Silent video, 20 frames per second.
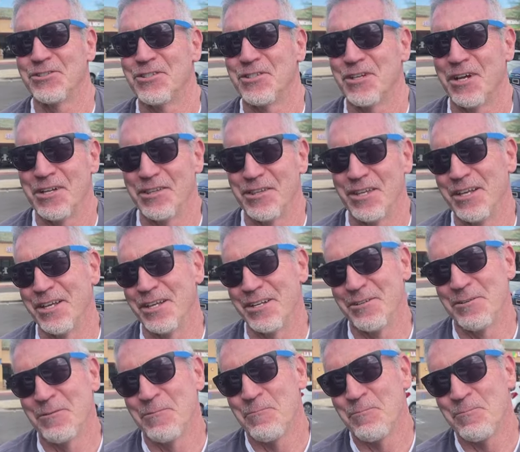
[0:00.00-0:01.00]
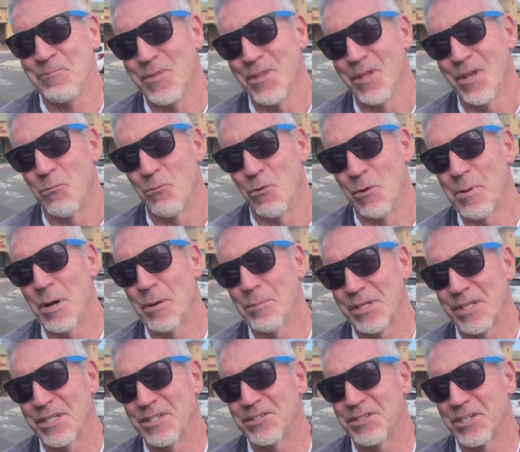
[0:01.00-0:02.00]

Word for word: On the Republican